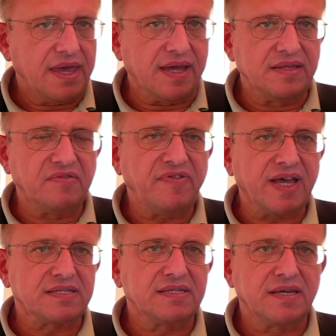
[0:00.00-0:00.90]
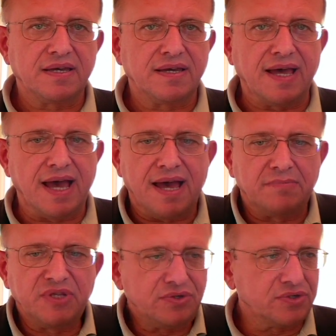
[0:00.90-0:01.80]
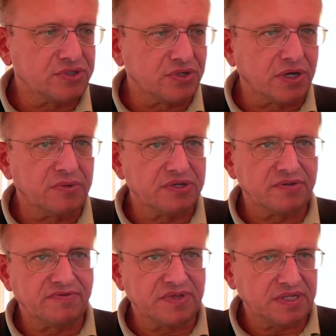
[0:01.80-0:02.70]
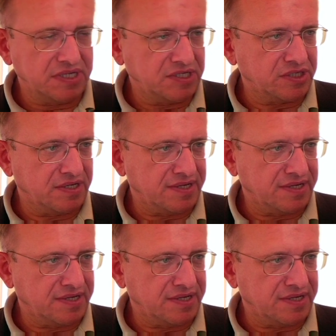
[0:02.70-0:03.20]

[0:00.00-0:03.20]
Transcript: And in fact, I'm not used to comment on a vintage,